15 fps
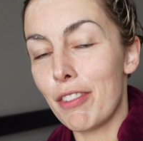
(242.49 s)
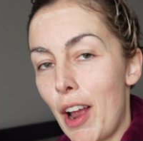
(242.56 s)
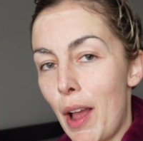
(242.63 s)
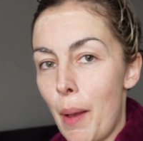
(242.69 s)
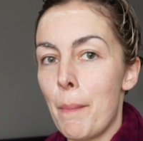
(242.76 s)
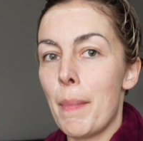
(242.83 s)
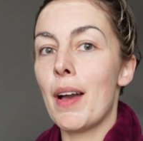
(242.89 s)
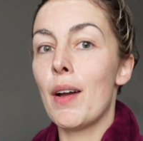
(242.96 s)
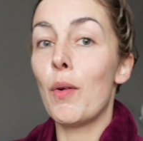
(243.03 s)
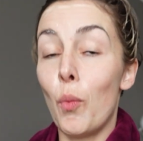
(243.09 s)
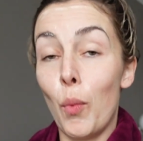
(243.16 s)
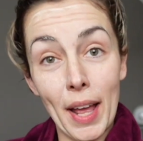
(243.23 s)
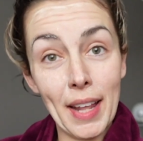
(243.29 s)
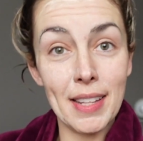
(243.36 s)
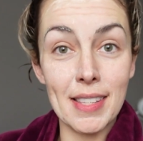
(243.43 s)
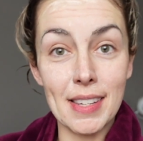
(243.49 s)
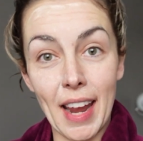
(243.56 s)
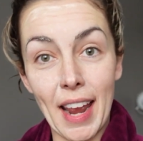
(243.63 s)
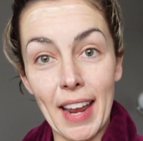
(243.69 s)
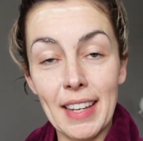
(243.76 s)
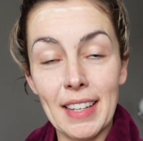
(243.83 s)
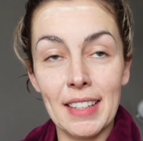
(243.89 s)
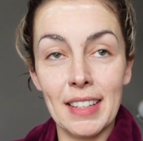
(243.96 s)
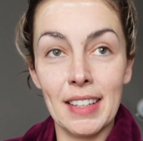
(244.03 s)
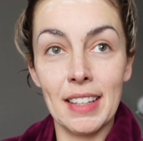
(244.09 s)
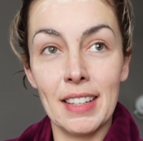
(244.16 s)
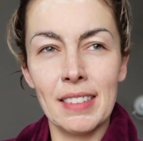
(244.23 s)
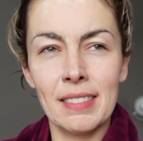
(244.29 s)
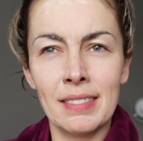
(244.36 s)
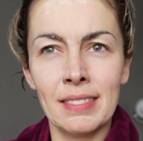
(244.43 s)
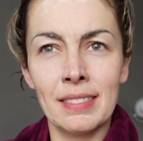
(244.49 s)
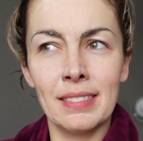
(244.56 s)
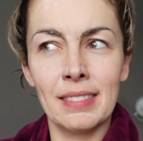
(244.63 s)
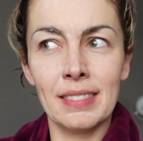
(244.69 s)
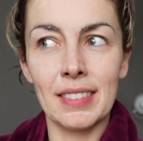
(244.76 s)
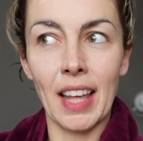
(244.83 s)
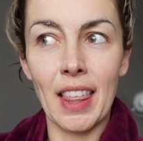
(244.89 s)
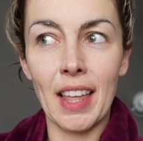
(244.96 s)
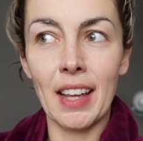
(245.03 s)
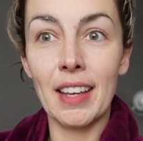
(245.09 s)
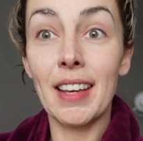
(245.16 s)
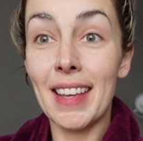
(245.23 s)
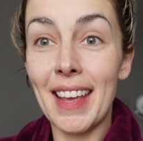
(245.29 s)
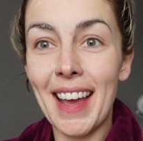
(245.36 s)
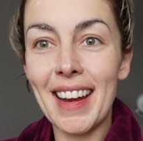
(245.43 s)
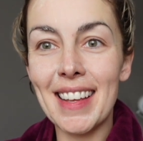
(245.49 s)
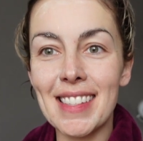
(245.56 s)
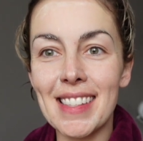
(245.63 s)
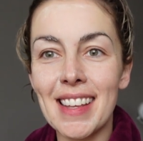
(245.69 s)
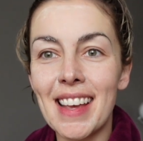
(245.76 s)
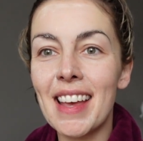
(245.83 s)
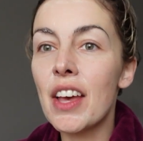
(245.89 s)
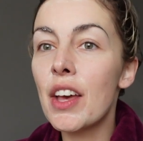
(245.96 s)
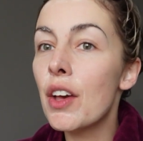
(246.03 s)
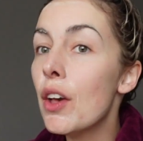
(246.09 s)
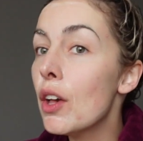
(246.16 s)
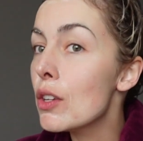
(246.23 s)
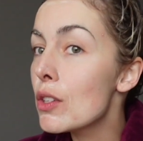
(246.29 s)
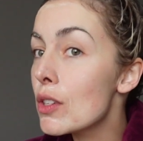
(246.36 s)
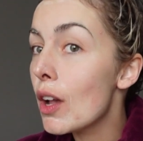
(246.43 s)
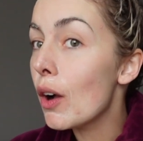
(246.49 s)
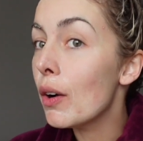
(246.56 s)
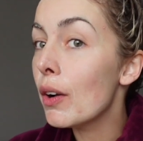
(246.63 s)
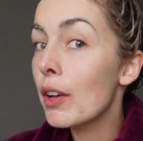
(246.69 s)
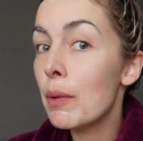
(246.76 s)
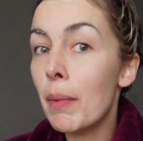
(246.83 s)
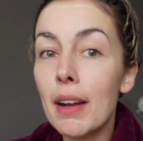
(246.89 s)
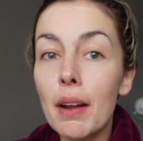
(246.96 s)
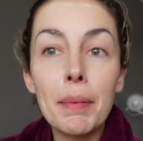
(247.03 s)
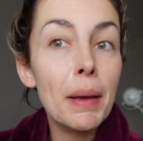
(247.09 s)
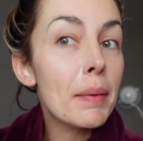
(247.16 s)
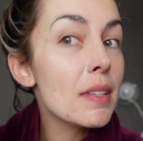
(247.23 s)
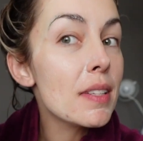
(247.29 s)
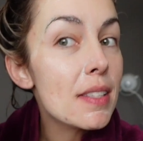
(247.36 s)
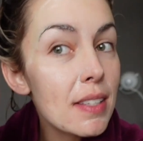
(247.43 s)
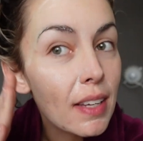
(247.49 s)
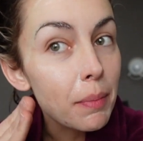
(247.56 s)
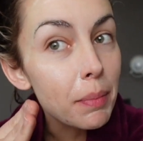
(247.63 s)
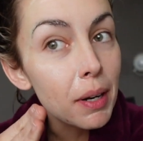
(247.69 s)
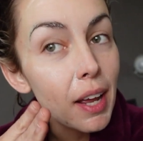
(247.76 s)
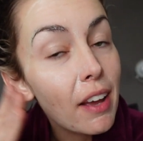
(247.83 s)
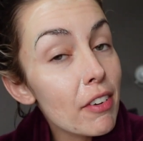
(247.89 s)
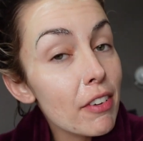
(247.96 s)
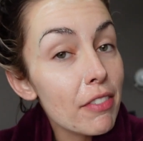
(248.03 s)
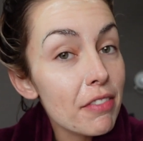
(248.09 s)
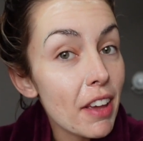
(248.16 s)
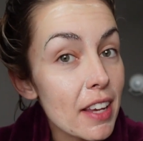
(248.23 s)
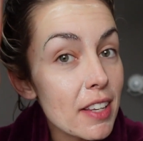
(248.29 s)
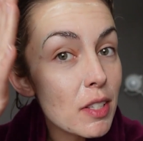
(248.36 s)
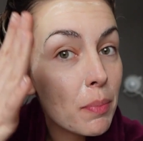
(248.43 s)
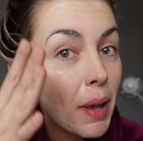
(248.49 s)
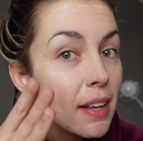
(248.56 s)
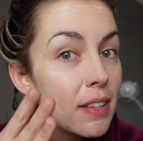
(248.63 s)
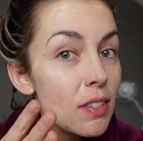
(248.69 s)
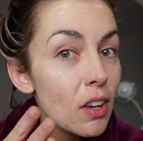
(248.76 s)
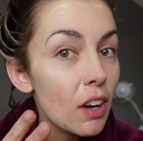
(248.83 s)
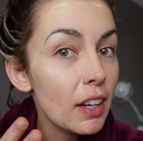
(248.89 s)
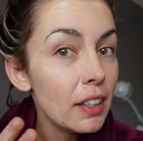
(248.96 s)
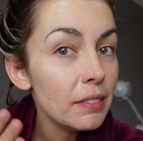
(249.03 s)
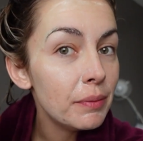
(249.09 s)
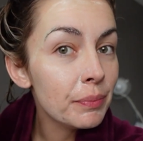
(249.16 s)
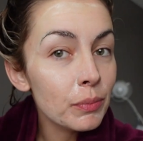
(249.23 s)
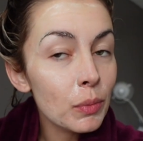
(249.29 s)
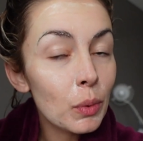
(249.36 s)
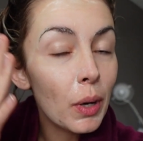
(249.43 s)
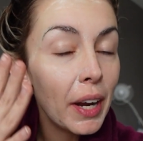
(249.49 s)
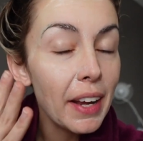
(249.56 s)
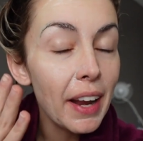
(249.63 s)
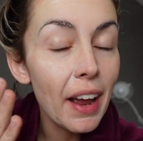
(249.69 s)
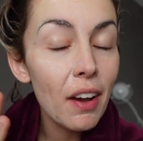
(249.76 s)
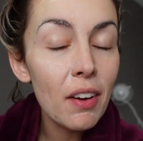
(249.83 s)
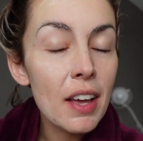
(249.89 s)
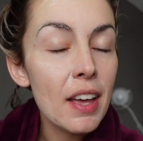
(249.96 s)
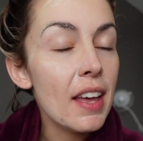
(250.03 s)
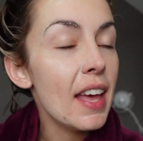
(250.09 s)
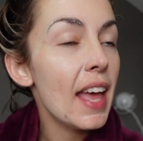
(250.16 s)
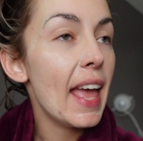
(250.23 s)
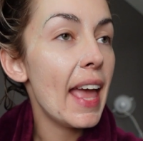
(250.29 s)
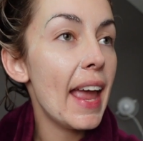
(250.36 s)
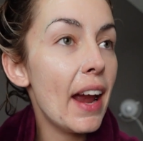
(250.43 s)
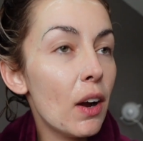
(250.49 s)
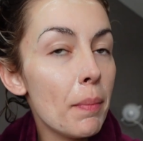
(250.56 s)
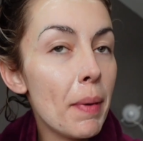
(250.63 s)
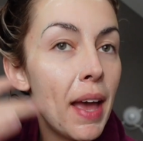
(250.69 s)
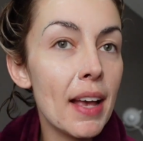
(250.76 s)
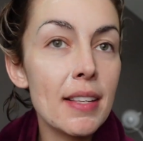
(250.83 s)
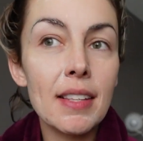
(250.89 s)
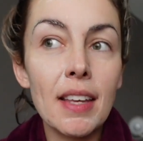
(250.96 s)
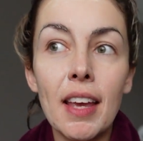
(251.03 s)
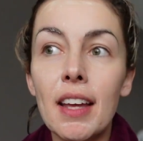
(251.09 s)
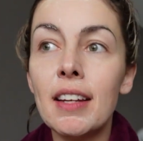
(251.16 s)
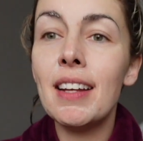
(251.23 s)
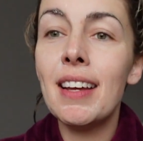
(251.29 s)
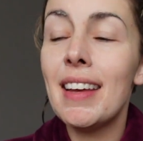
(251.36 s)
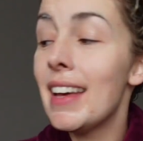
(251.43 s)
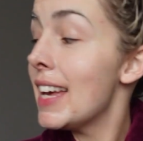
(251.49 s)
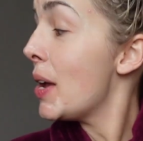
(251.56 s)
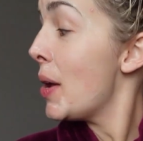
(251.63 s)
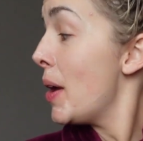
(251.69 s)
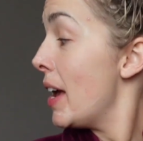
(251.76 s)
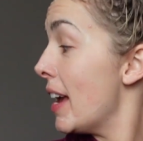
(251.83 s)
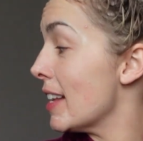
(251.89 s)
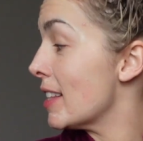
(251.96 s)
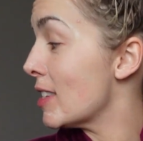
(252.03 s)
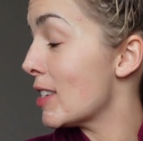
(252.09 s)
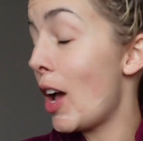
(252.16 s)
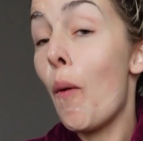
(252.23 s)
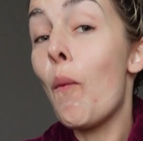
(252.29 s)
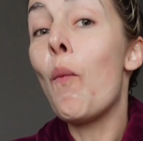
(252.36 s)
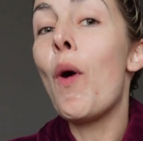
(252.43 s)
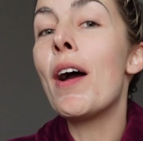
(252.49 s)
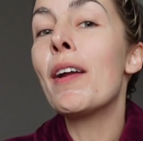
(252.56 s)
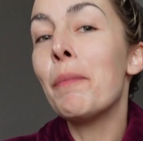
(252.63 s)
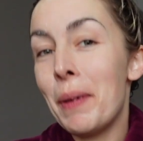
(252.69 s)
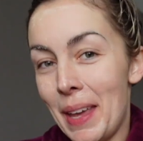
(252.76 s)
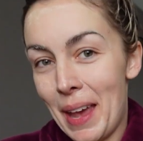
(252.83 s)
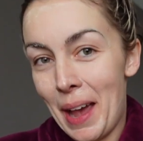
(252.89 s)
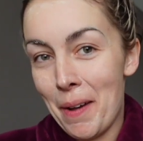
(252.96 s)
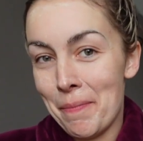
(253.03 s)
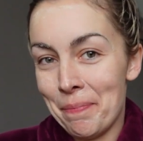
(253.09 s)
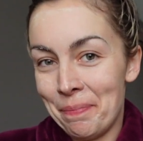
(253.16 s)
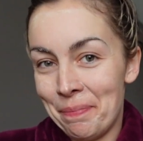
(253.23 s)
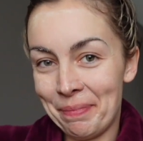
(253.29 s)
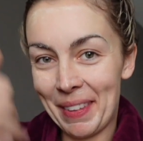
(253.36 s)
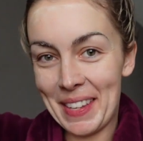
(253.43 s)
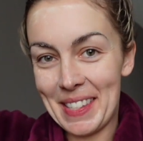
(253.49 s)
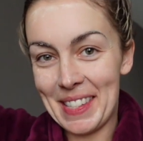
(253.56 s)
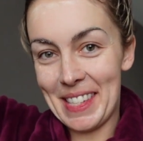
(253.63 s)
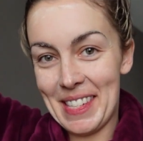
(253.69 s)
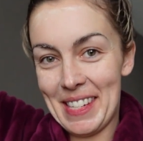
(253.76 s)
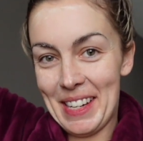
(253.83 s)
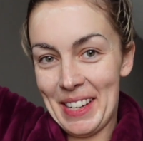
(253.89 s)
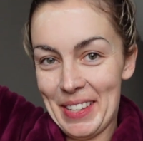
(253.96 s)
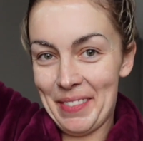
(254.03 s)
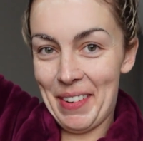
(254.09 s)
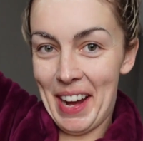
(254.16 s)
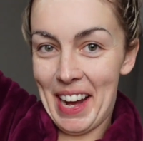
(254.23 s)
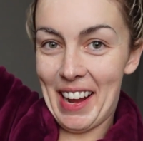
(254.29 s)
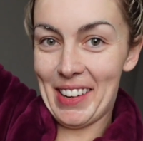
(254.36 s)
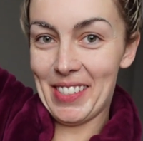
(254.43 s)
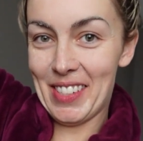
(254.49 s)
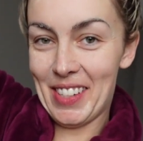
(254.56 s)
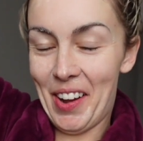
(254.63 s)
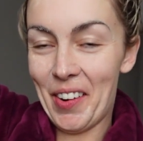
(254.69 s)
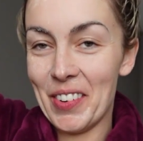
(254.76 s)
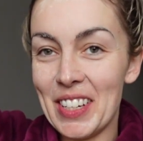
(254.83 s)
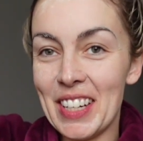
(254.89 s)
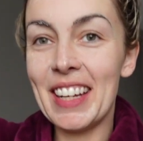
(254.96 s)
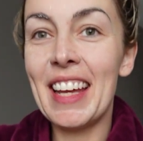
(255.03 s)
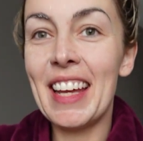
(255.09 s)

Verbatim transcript: From Wednesday, I think. Yeah, it is. So, you might not be able to see, but I have a face mask on right now, hair mask in. It's uh, 1 p.m still in my housecoat.